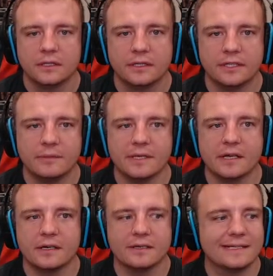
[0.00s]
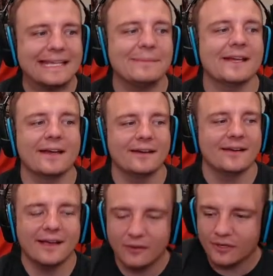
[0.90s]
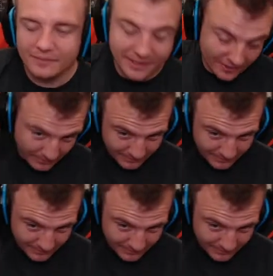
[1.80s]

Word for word: Get me out of here. Get me out of here. I don't want to be no